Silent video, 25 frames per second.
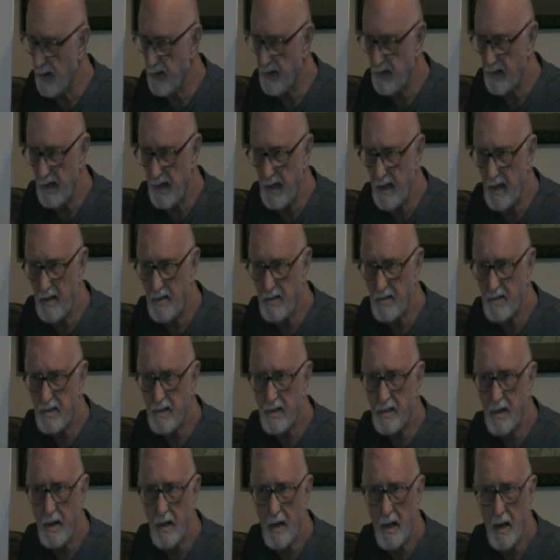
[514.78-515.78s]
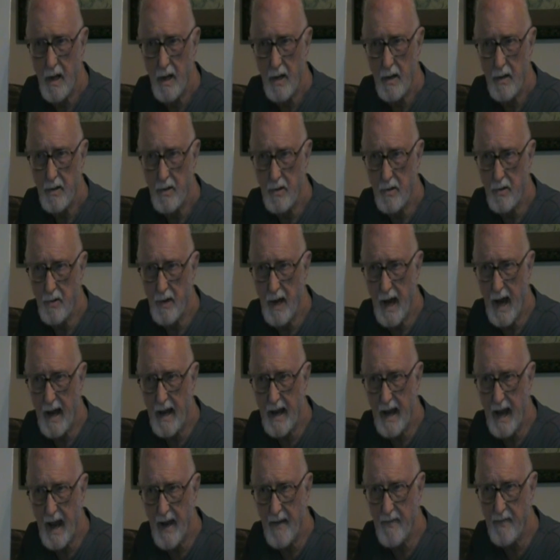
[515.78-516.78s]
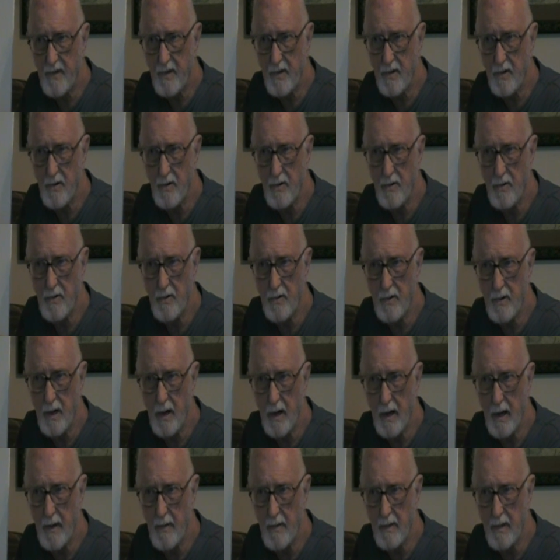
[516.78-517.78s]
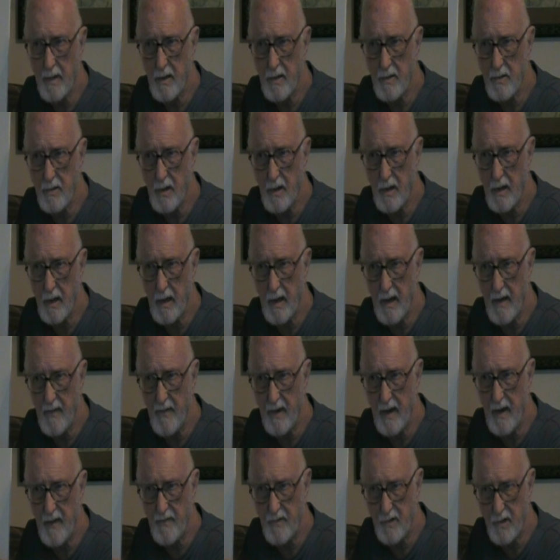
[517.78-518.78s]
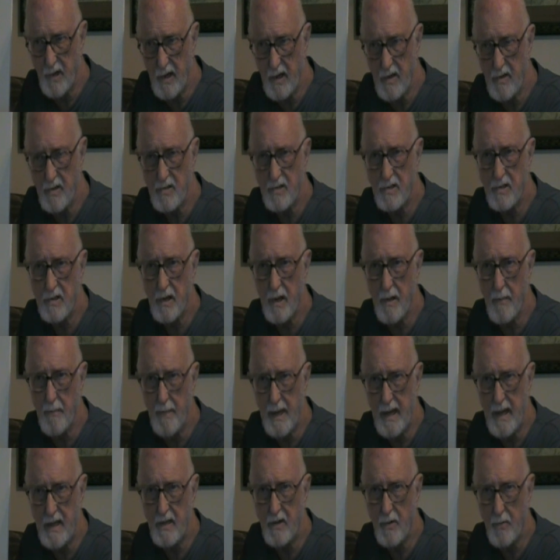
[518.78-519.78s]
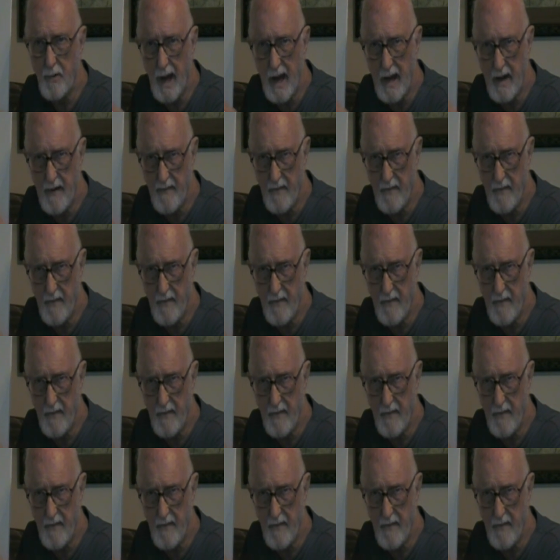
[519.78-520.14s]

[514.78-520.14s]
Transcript: genes do not have to, if genes meet the right